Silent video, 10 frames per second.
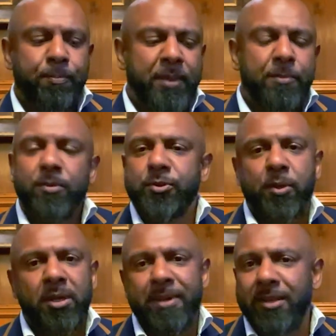people
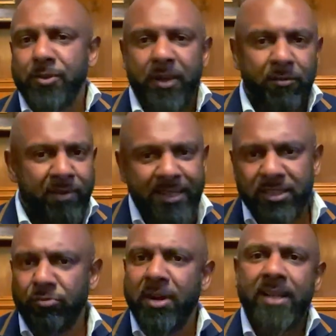talking about doing rent
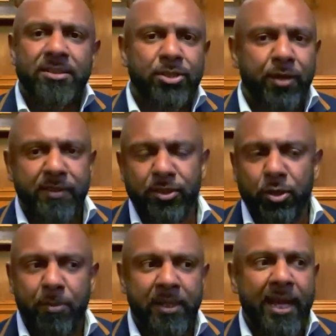to rent, serviced
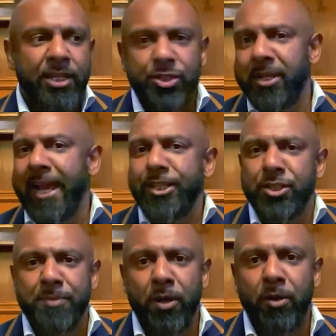accommodation,
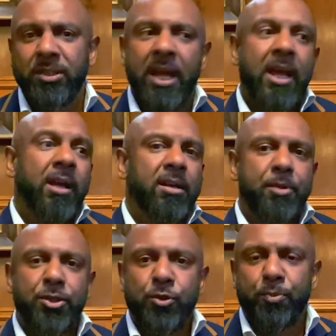HMOs,
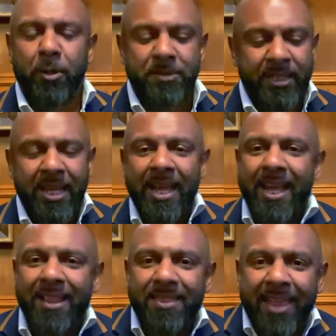commercial property,
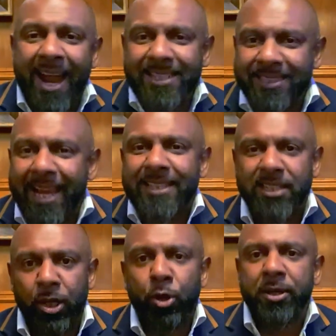that takes
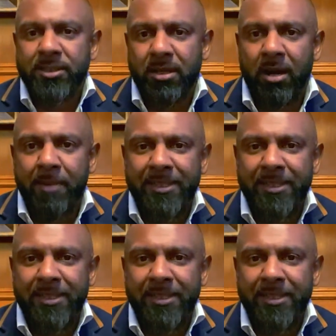a lot of time.